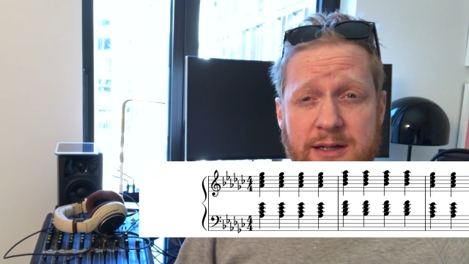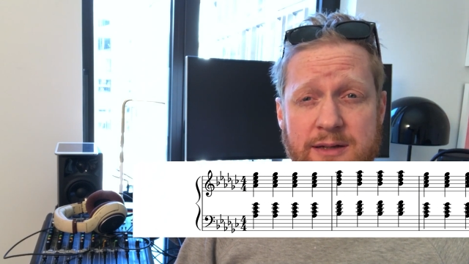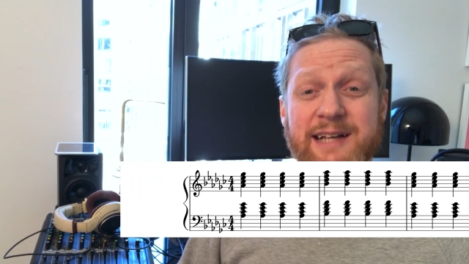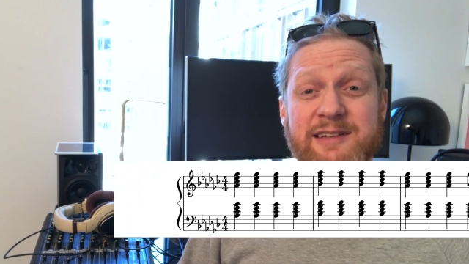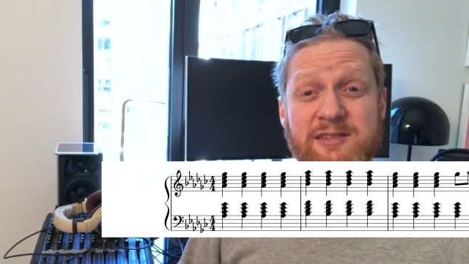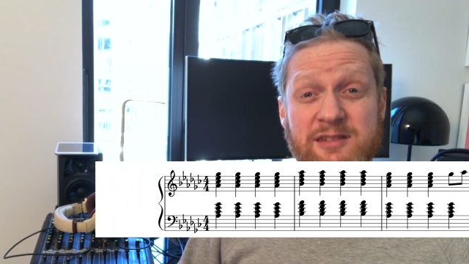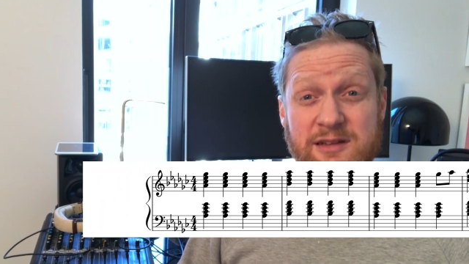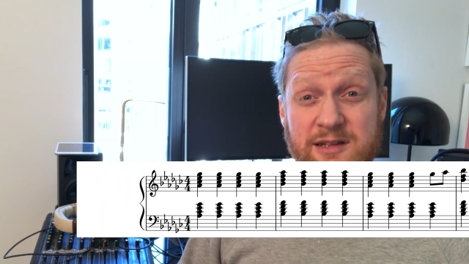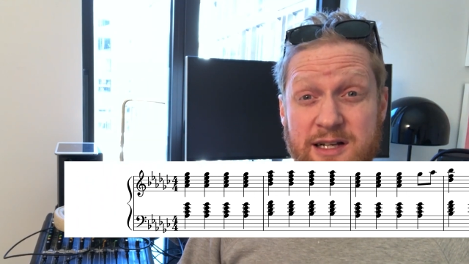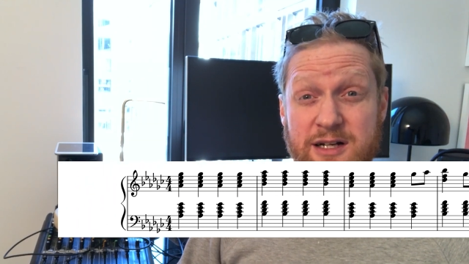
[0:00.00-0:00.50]

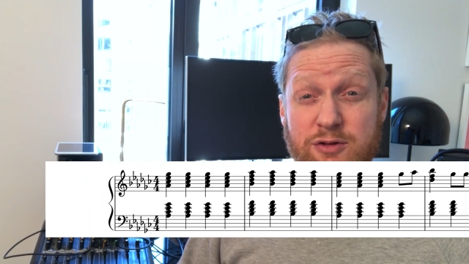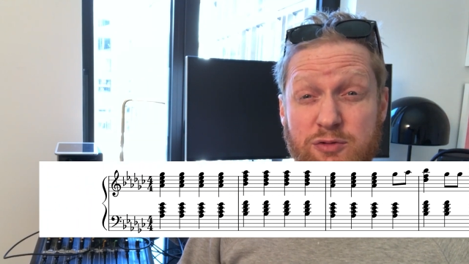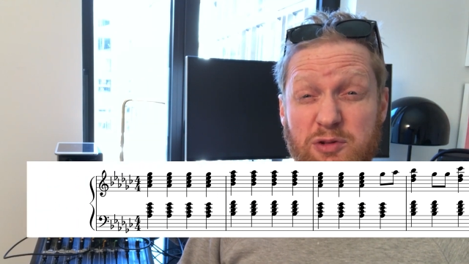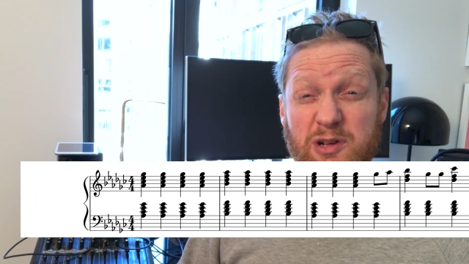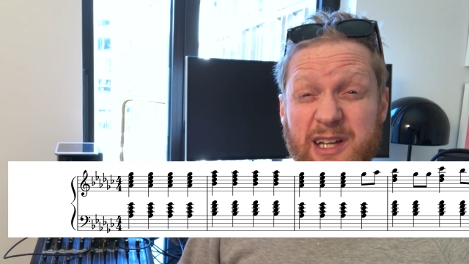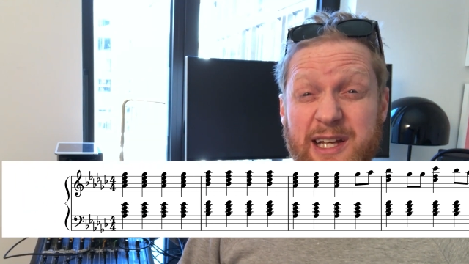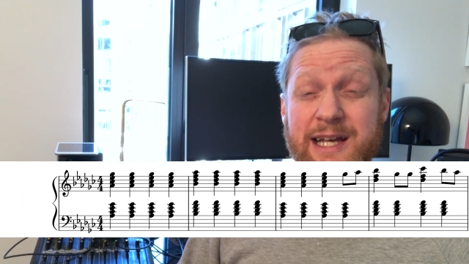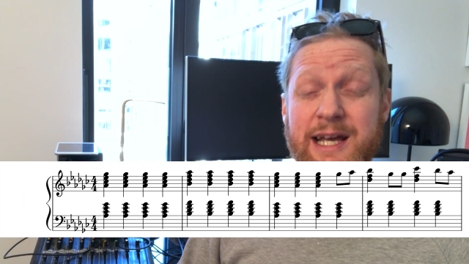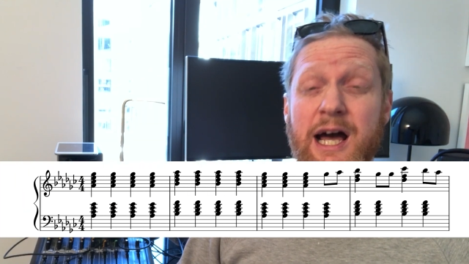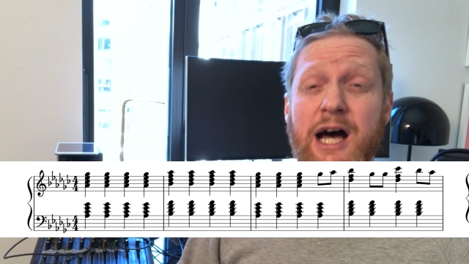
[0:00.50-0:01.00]
It's
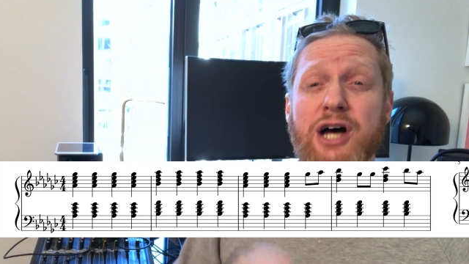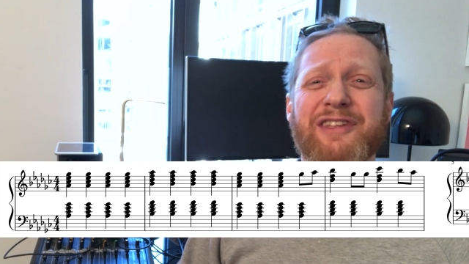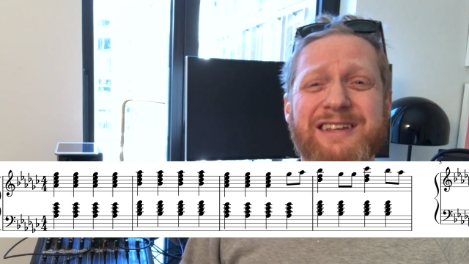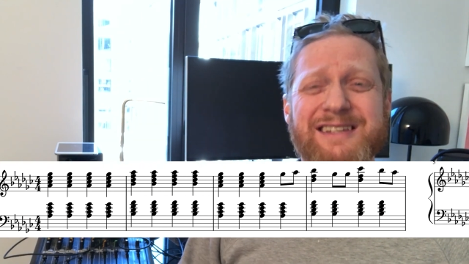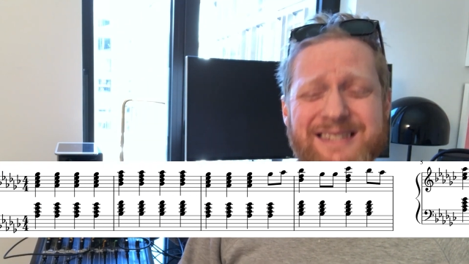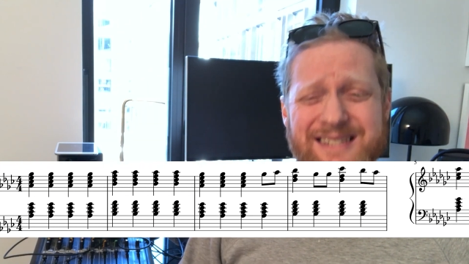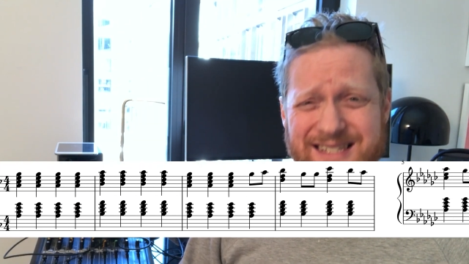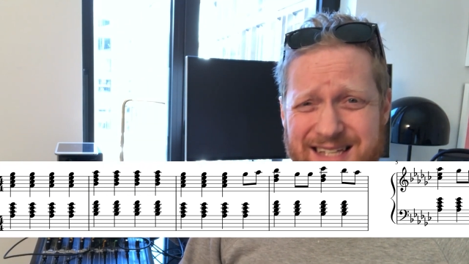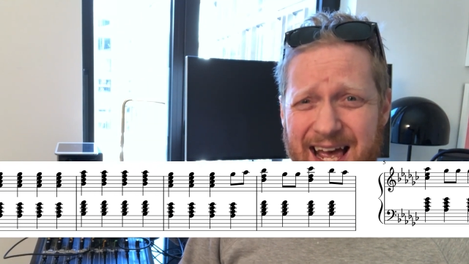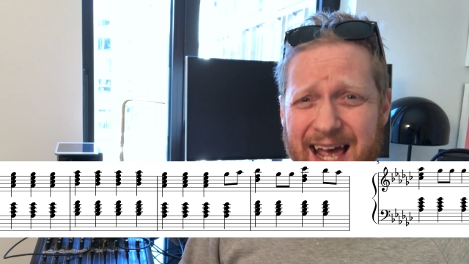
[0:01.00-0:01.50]
literally
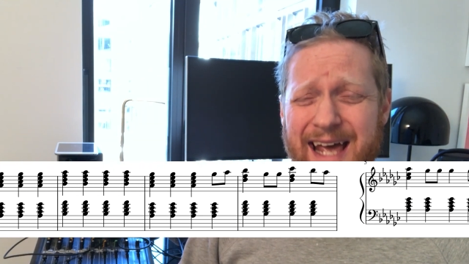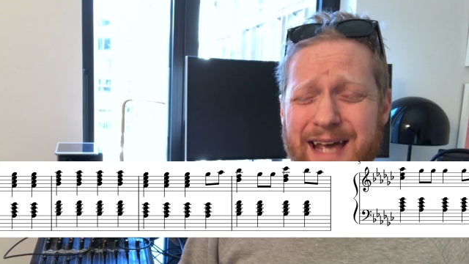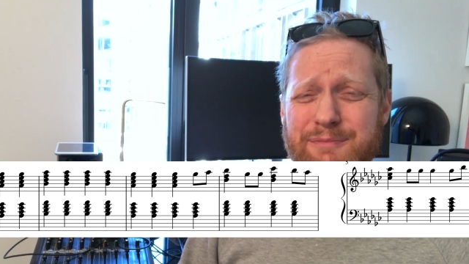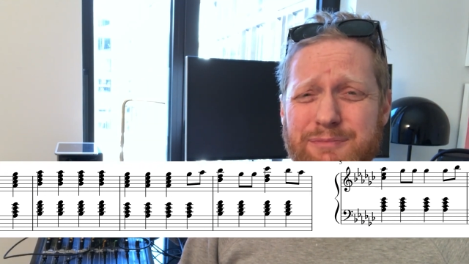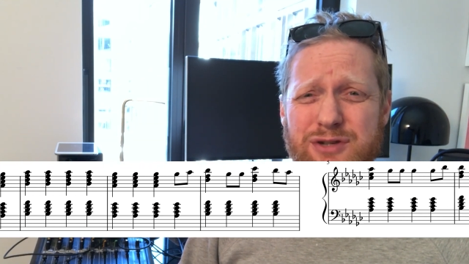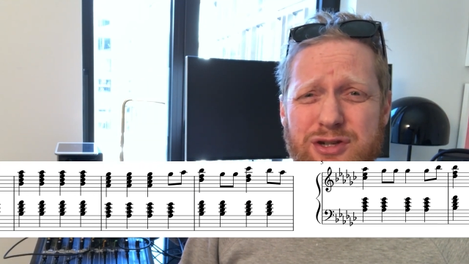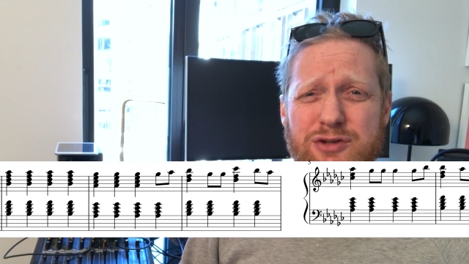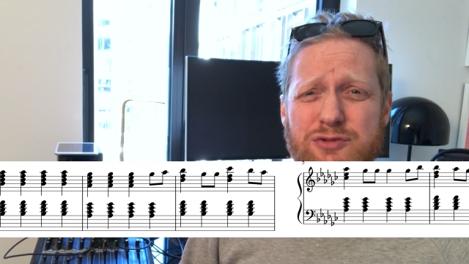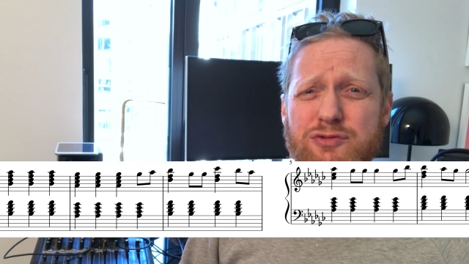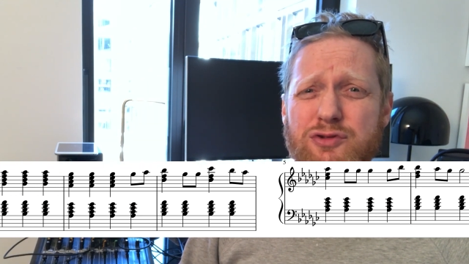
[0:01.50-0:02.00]
the
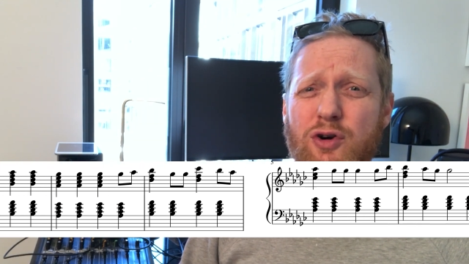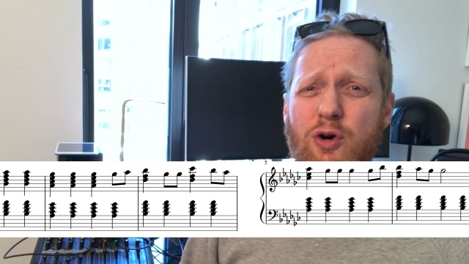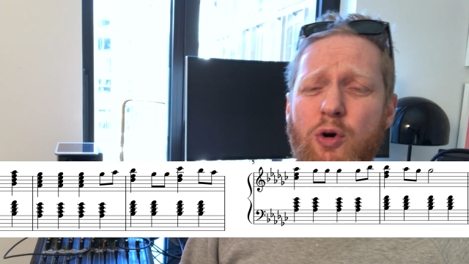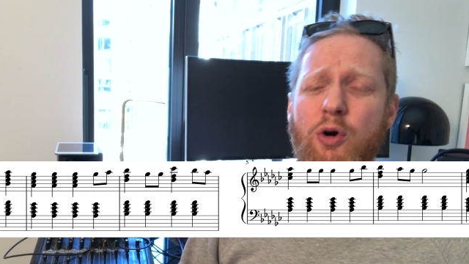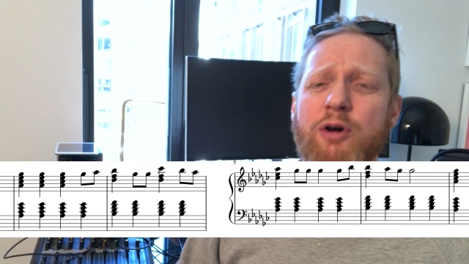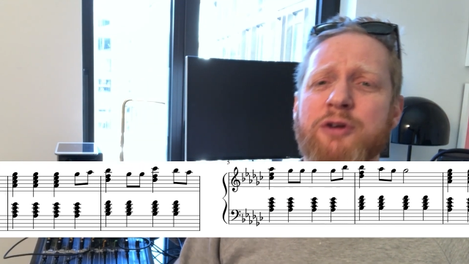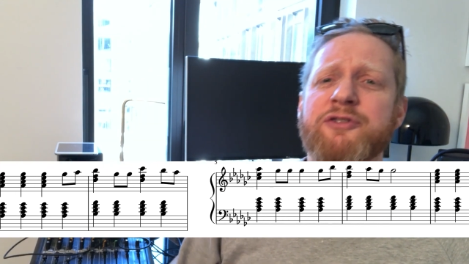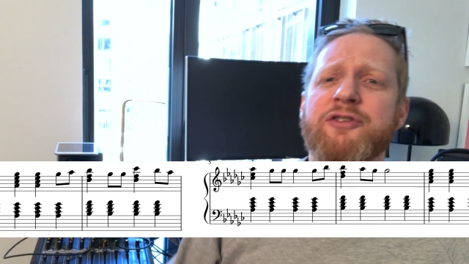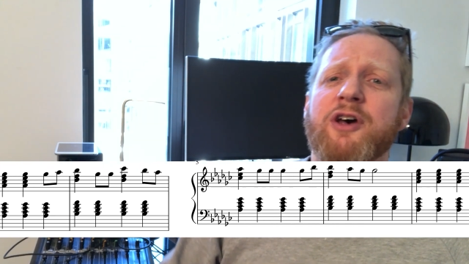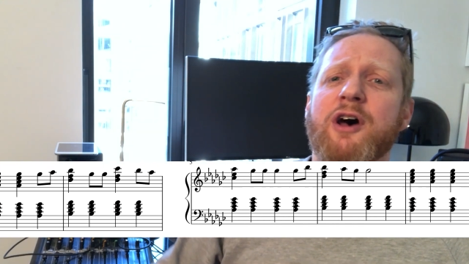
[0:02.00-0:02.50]
same two
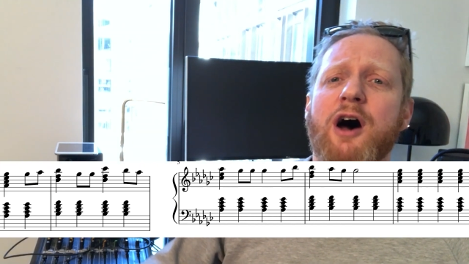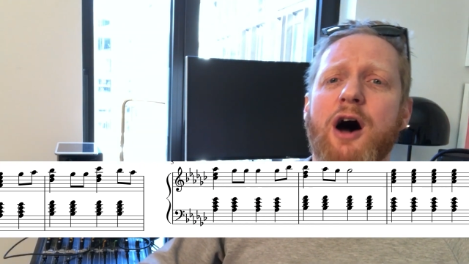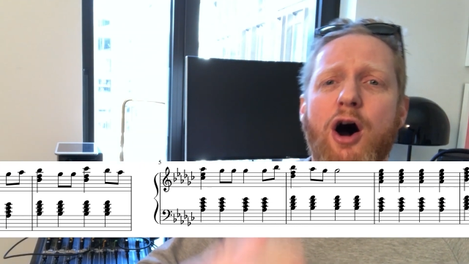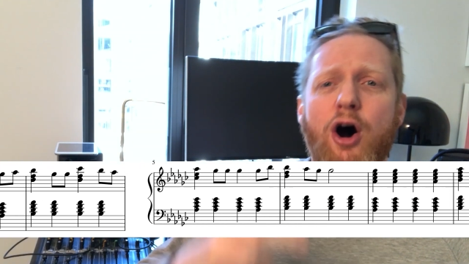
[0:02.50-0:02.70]
chords